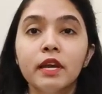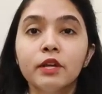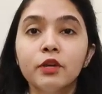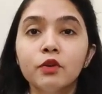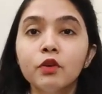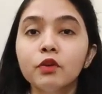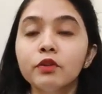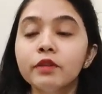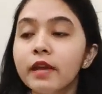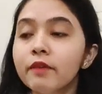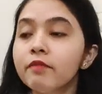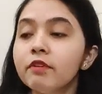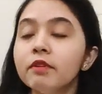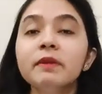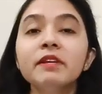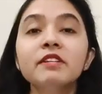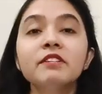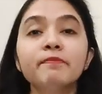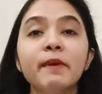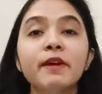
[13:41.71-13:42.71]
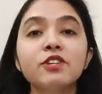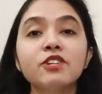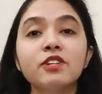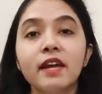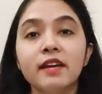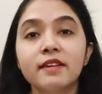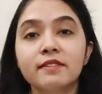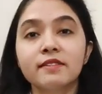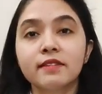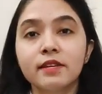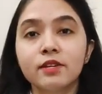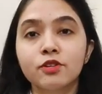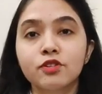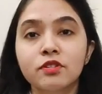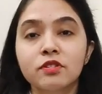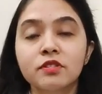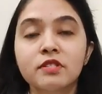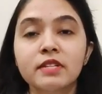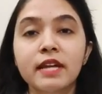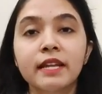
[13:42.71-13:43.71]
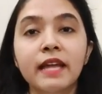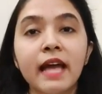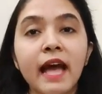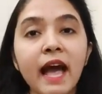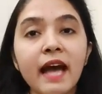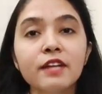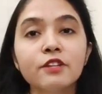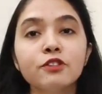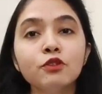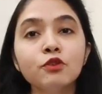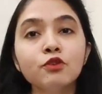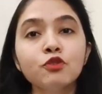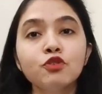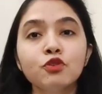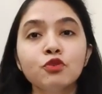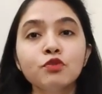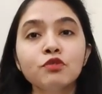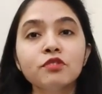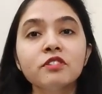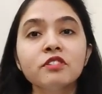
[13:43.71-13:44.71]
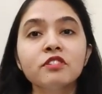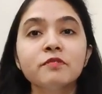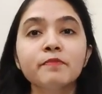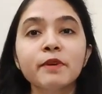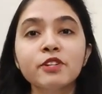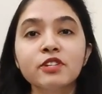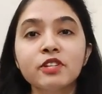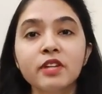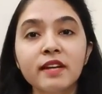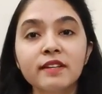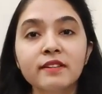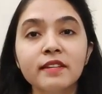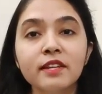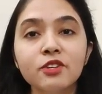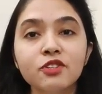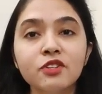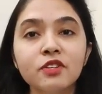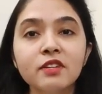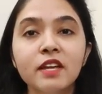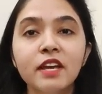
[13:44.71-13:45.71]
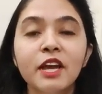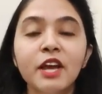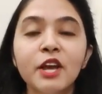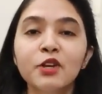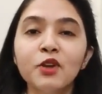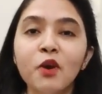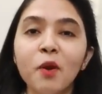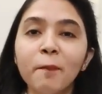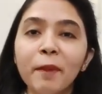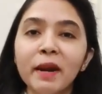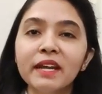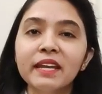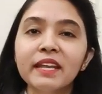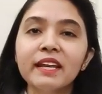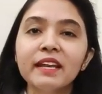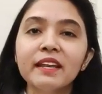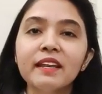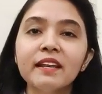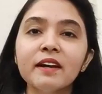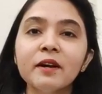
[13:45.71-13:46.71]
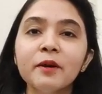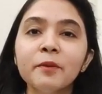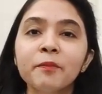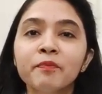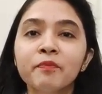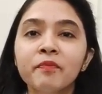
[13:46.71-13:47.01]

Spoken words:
There will be specializations, and as you choose the specialization, your particular